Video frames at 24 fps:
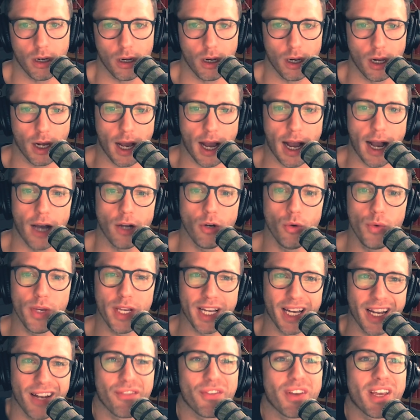how do we
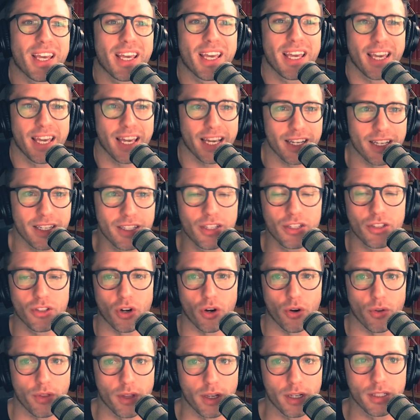kind of
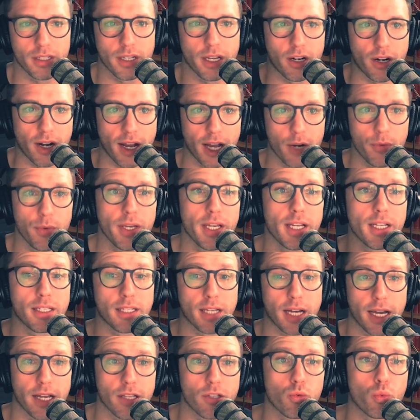kickstart things again, or how do we get
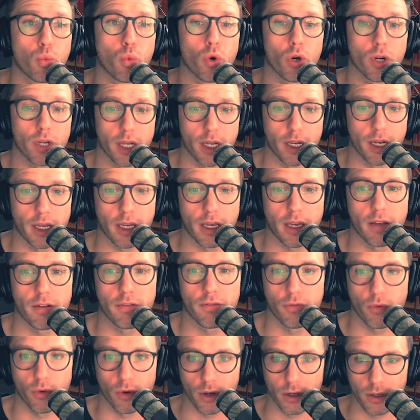diets working again
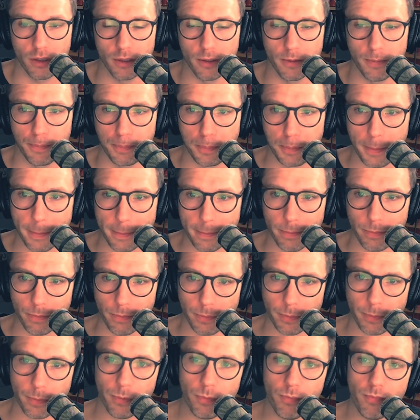for us?
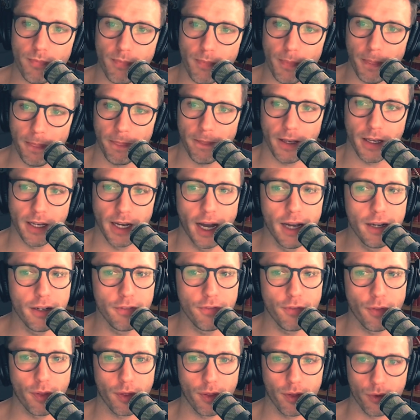Kind
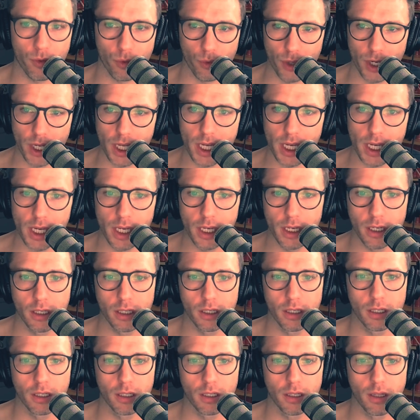of three
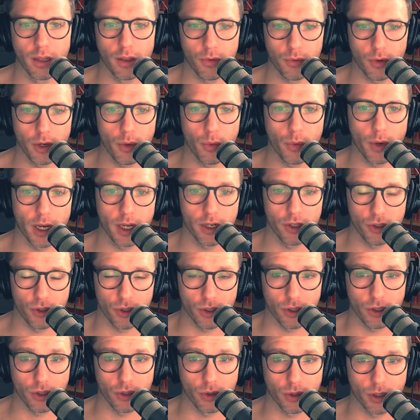ways you
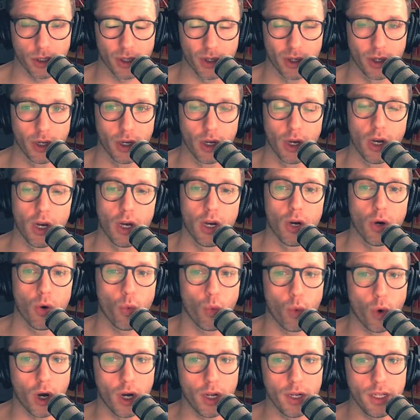can do it.
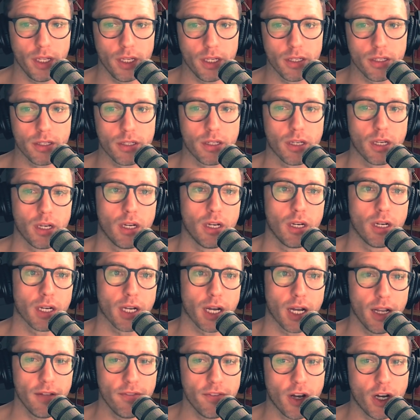One is
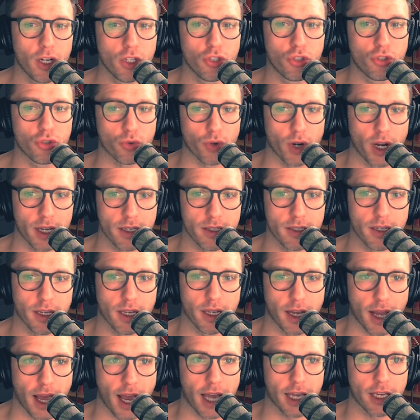kind of address
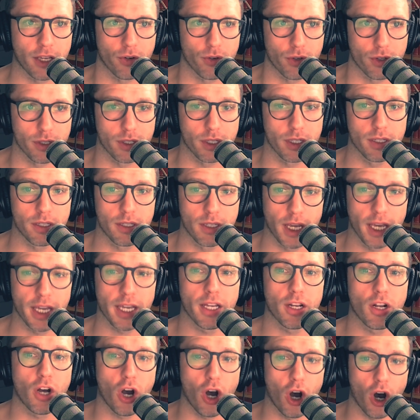inaccuracies. Take
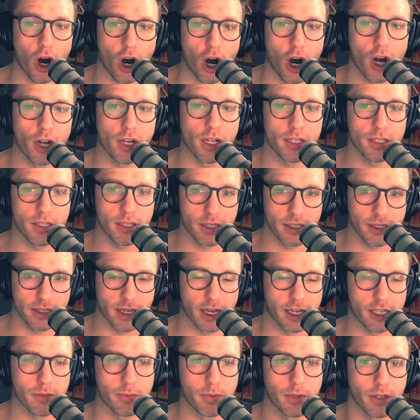an honest
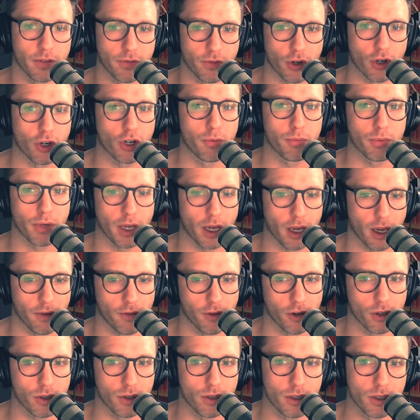assessment of current
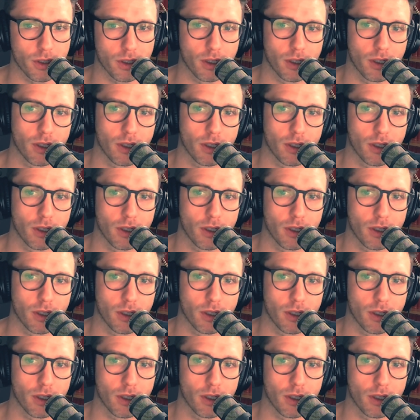behaviors.